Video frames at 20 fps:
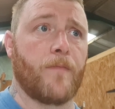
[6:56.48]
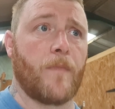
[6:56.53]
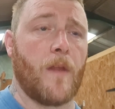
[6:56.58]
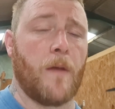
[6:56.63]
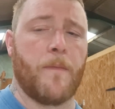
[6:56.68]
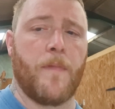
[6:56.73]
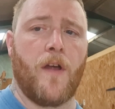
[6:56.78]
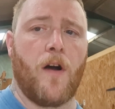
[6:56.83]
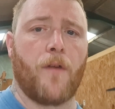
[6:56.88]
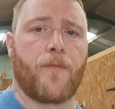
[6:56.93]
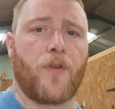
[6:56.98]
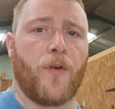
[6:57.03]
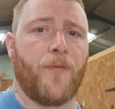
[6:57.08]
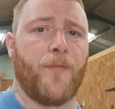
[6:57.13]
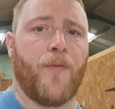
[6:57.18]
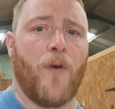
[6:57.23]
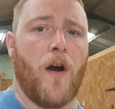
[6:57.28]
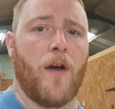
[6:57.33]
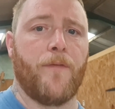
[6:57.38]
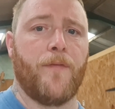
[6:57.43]
mean, I've got
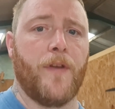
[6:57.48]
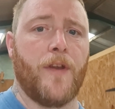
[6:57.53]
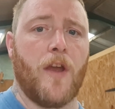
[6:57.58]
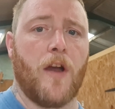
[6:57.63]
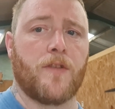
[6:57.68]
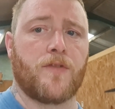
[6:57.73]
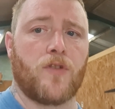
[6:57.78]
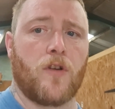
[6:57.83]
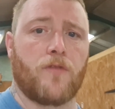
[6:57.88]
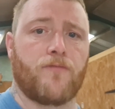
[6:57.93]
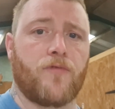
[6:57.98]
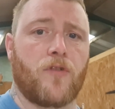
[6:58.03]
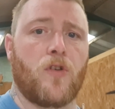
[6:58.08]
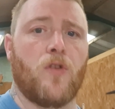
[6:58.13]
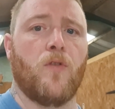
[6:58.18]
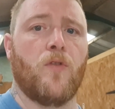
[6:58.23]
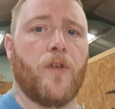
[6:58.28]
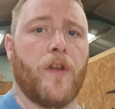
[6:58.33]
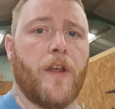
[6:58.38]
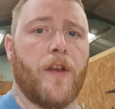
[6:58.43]
5 videos that I'd
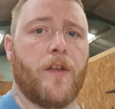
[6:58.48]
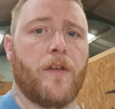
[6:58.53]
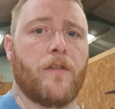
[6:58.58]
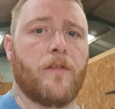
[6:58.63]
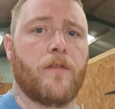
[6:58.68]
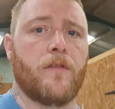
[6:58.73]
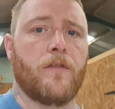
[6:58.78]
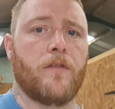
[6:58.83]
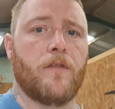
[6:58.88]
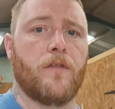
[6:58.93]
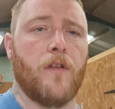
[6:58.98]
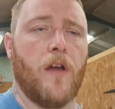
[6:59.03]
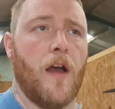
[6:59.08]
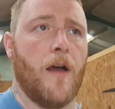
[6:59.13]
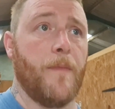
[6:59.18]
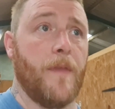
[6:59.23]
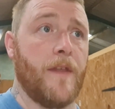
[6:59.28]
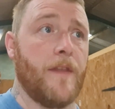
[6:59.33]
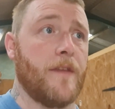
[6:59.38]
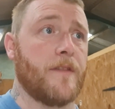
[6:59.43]
recorded,
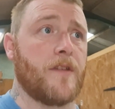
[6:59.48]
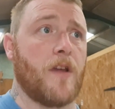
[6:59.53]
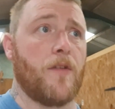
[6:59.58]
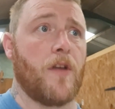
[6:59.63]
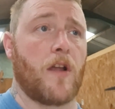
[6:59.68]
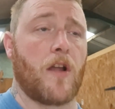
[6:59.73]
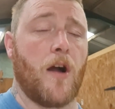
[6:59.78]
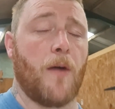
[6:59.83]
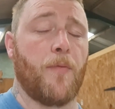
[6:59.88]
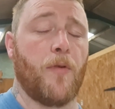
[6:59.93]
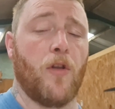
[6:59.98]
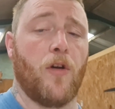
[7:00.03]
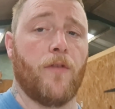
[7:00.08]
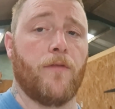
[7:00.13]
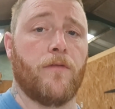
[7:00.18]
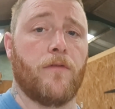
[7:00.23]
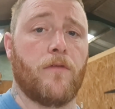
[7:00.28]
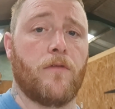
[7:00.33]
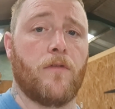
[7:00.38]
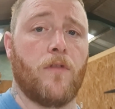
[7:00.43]
and there's only a couple
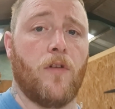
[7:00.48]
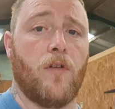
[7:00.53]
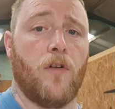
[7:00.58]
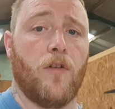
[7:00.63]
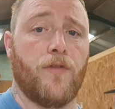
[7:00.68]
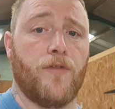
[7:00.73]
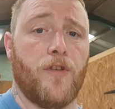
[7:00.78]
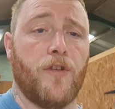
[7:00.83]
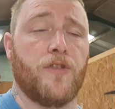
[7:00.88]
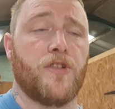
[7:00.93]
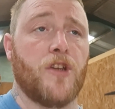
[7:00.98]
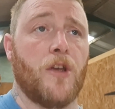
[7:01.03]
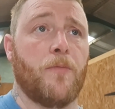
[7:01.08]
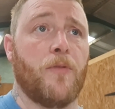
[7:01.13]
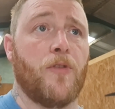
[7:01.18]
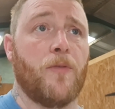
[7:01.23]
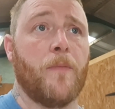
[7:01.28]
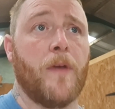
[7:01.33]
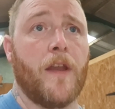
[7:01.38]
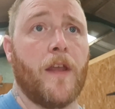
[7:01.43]
on YouTube
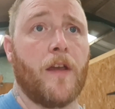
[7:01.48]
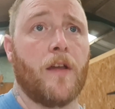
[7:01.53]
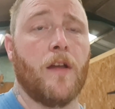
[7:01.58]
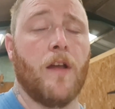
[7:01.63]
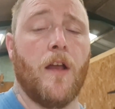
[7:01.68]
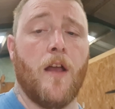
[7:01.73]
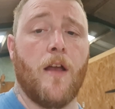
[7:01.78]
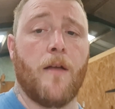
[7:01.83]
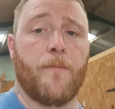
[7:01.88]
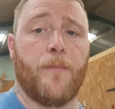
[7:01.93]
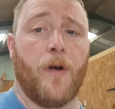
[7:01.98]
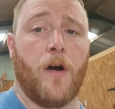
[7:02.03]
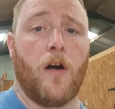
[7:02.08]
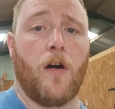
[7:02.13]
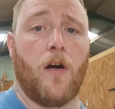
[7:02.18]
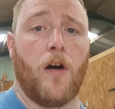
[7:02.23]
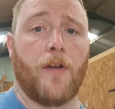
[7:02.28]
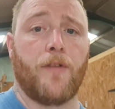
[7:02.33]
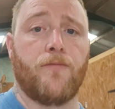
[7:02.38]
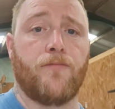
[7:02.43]
at the minute, but
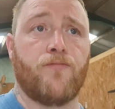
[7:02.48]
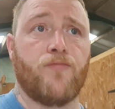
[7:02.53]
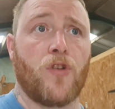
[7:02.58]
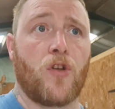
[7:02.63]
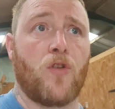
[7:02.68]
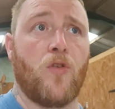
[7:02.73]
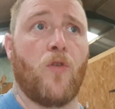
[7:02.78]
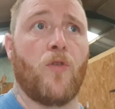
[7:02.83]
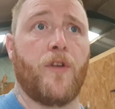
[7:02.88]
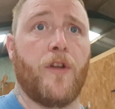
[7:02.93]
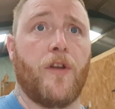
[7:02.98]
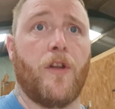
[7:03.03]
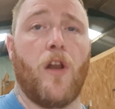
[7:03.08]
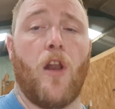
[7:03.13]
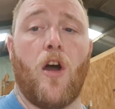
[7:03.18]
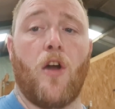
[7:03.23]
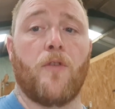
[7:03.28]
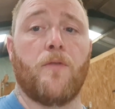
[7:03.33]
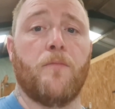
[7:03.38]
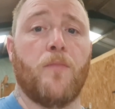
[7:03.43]
I'd recorded a
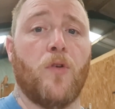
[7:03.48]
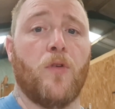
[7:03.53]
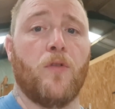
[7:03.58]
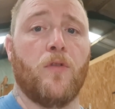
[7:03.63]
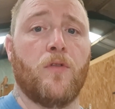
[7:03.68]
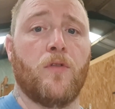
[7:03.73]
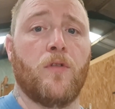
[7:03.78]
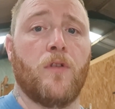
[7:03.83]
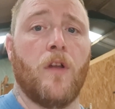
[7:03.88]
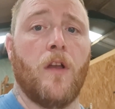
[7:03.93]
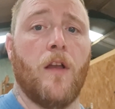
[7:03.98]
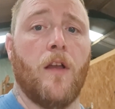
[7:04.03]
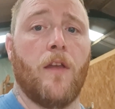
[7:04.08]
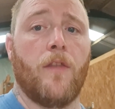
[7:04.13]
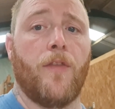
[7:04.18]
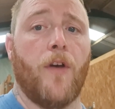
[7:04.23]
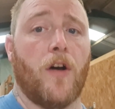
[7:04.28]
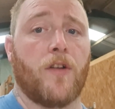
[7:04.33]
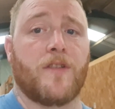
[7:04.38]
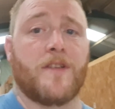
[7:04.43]
load more
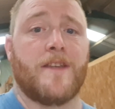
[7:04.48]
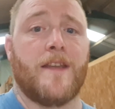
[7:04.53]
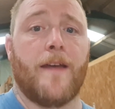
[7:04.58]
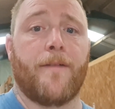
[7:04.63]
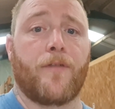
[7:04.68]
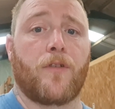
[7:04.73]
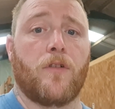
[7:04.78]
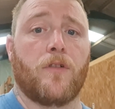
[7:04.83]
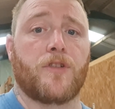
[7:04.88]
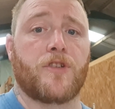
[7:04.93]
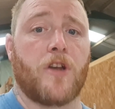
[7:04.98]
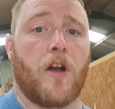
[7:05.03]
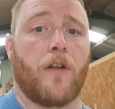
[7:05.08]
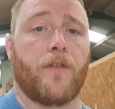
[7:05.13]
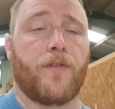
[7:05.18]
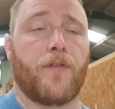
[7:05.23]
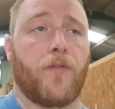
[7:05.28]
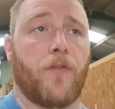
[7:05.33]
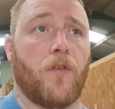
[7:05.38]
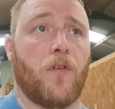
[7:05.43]
that I just never got a
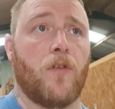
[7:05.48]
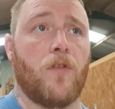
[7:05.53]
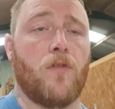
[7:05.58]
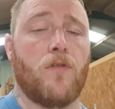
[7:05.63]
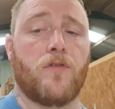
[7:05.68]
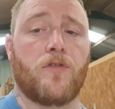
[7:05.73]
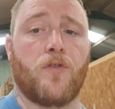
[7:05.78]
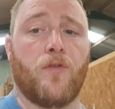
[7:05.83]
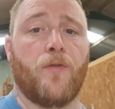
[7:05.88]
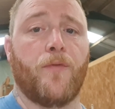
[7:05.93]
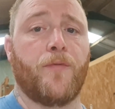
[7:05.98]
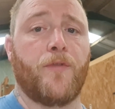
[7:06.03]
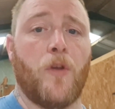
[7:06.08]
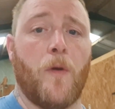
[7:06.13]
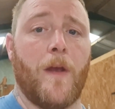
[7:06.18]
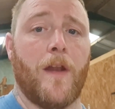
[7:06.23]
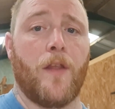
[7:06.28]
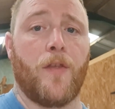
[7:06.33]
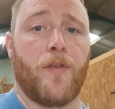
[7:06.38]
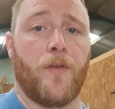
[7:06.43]
chance to sort of do
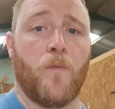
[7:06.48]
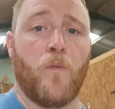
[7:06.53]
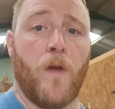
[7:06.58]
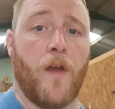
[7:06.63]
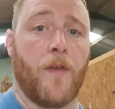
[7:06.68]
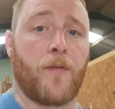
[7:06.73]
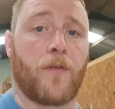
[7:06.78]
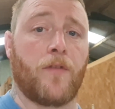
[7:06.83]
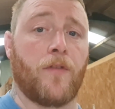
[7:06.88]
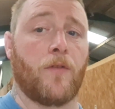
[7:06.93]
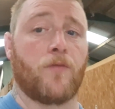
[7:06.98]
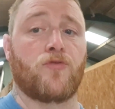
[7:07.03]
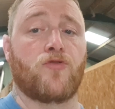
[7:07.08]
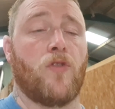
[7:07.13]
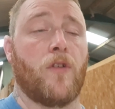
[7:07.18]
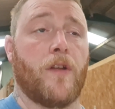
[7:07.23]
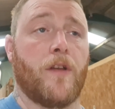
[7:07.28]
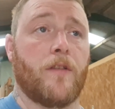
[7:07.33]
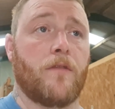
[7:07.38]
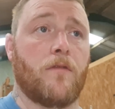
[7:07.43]
anything with, because I was
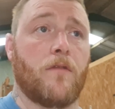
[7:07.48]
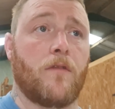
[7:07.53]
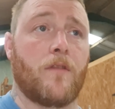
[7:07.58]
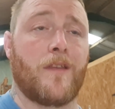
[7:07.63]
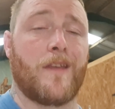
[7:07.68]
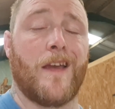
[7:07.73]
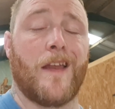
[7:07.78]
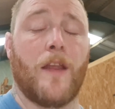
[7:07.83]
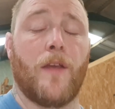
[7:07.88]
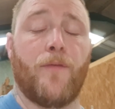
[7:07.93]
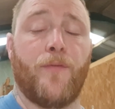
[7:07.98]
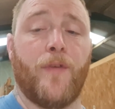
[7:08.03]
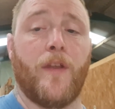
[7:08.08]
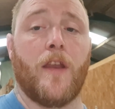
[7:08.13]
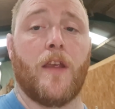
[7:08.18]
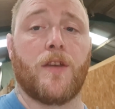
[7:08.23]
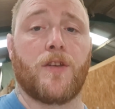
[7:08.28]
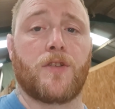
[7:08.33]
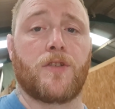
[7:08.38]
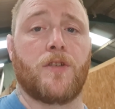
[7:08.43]
trying to get it
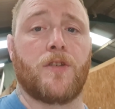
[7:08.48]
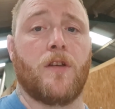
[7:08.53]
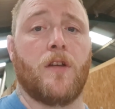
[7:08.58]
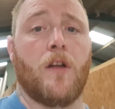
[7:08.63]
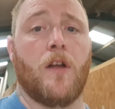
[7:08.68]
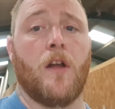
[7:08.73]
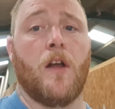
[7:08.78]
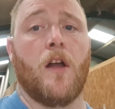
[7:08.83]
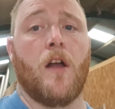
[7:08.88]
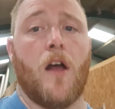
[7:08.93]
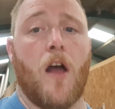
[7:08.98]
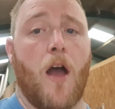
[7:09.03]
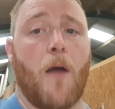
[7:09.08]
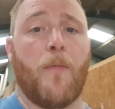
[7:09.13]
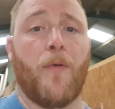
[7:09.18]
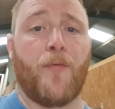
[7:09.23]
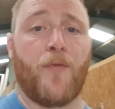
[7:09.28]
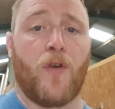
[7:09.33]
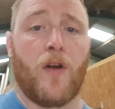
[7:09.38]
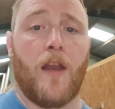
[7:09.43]
finished
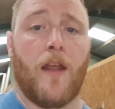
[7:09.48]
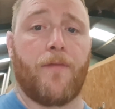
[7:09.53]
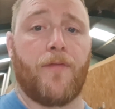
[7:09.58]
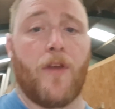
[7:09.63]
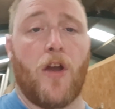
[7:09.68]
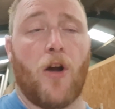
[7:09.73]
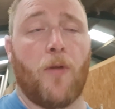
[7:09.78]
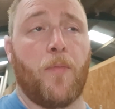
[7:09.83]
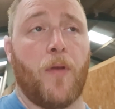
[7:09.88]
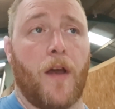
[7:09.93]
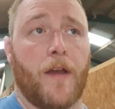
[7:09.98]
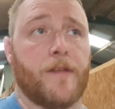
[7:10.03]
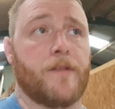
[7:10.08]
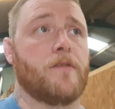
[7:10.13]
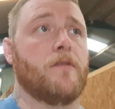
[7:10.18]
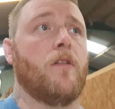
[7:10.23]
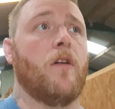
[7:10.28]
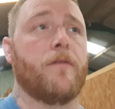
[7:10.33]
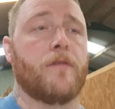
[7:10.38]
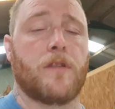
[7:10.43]
before I left the old place.
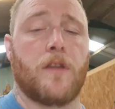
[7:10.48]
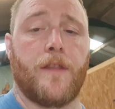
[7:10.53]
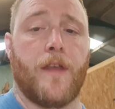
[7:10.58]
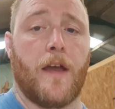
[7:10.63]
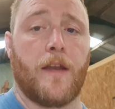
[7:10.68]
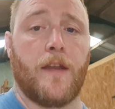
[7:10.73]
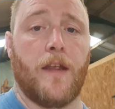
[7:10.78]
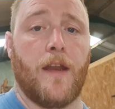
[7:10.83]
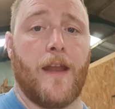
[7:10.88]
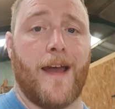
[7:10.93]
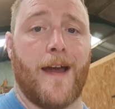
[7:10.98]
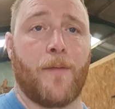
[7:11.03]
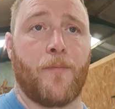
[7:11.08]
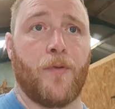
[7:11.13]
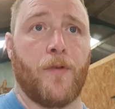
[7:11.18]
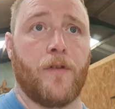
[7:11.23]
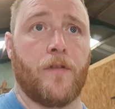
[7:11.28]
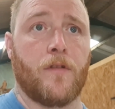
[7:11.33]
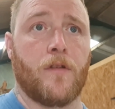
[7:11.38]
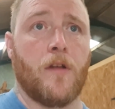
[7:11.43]
Obviously that didn't
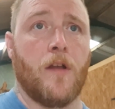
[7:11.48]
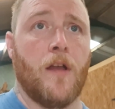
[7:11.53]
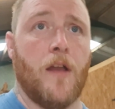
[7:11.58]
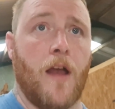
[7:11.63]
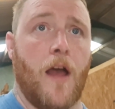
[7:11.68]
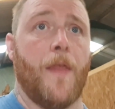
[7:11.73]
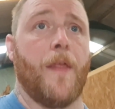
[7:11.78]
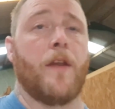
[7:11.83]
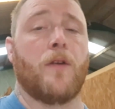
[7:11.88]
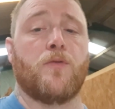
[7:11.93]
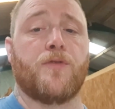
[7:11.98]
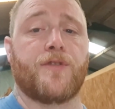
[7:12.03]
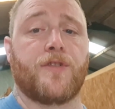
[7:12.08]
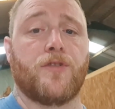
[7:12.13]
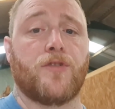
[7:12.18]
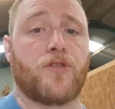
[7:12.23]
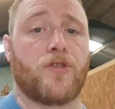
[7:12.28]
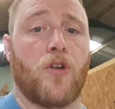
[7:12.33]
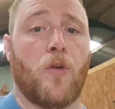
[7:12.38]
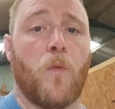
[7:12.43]
happen, and then I wasn't
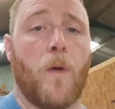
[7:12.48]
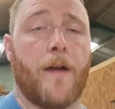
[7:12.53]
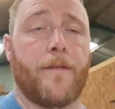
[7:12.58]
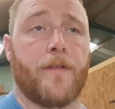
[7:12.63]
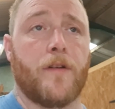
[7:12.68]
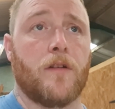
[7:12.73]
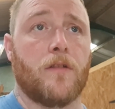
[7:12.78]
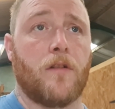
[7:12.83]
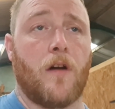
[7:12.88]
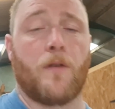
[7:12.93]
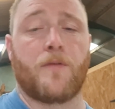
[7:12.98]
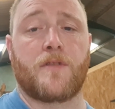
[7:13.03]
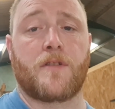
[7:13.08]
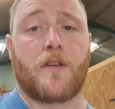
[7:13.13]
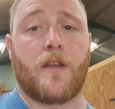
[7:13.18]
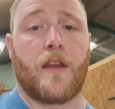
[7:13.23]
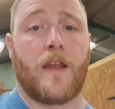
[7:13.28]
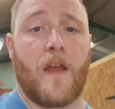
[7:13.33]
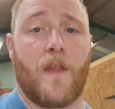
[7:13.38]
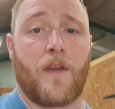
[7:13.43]
sure whether I was
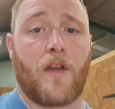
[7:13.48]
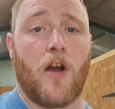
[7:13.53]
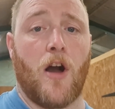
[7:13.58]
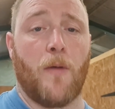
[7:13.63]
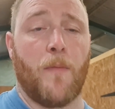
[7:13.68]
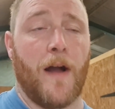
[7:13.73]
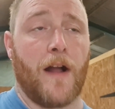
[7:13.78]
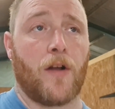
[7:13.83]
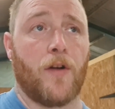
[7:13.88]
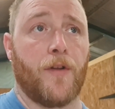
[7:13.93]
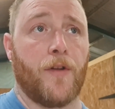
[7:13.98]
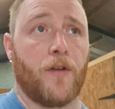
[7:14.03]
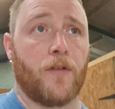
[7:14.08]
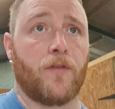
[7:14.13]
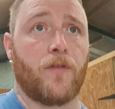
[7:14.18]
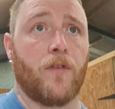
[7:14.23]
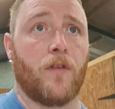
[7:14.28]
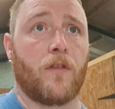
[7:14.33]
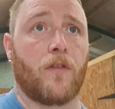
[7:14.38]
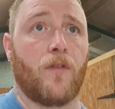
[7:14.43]
going to get the car back or not
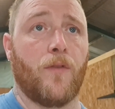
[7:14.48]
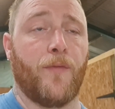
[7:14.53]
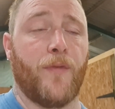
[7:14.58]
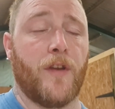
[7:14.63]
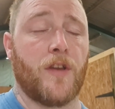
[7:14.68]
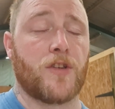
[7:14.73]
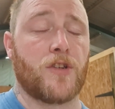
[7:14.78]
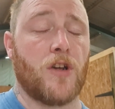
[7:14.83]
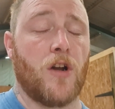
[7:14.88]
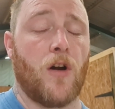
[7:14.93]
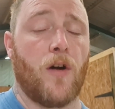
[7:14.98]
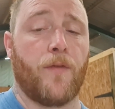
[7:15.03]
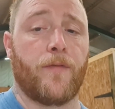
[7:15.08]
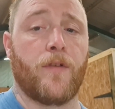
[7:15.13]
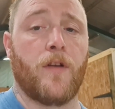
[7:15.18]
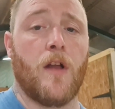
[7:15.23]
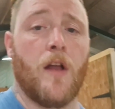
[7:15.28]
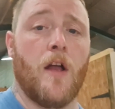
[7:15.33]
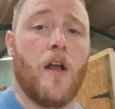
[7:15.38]
to finish it off.